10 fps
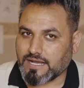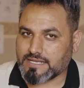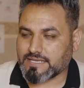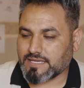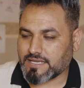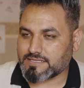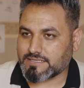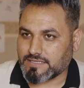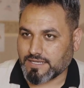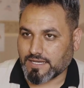As a
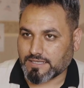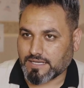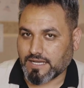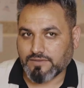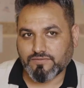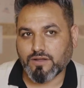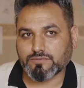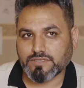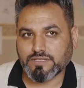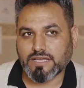Yazidi young, I
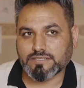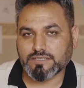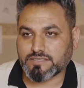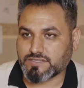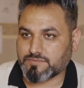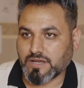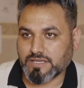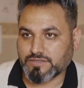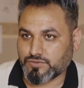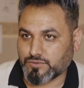found that it is
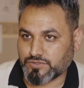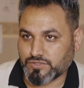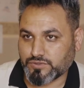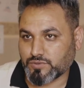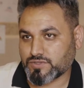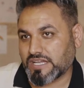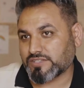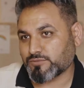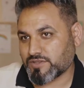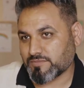my duty to
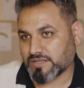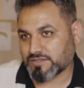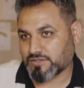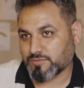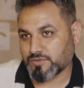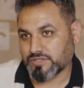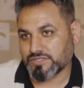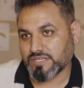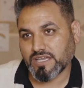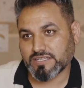stand with my
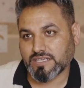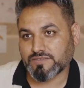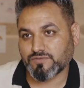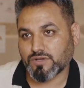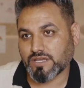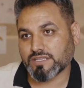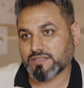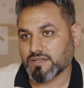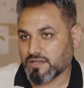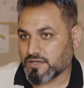community and
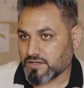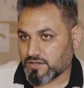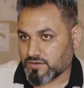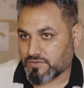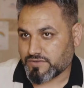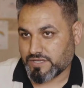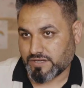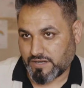advocate on their